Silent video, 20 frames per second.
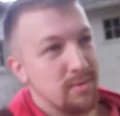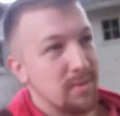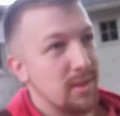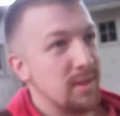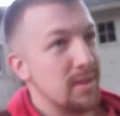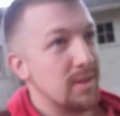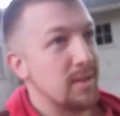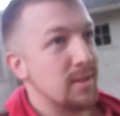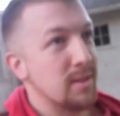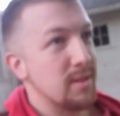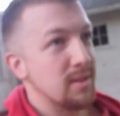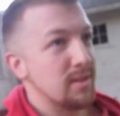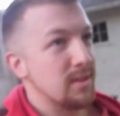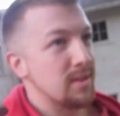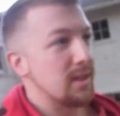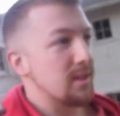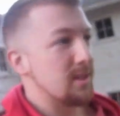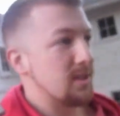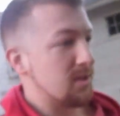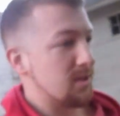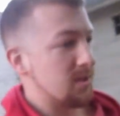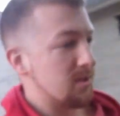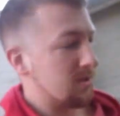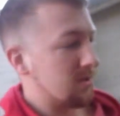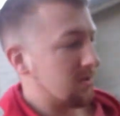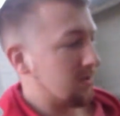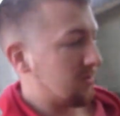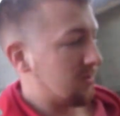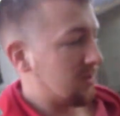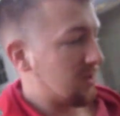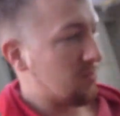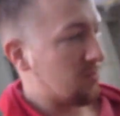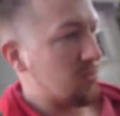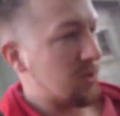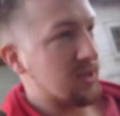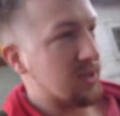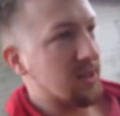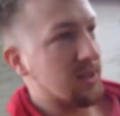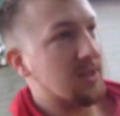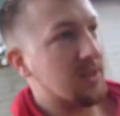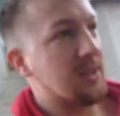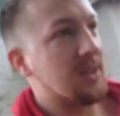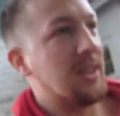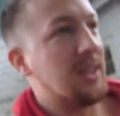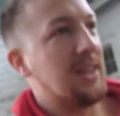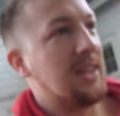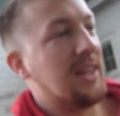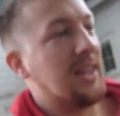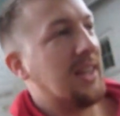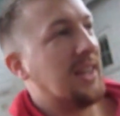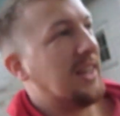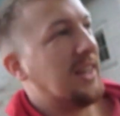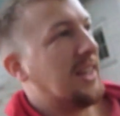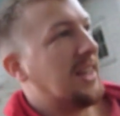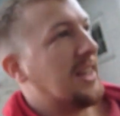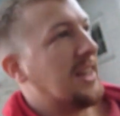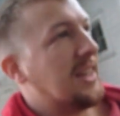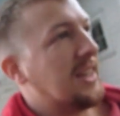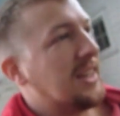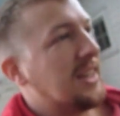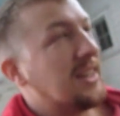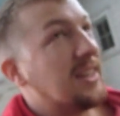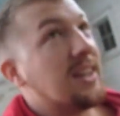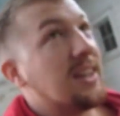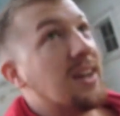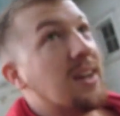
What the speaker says: That's their business. And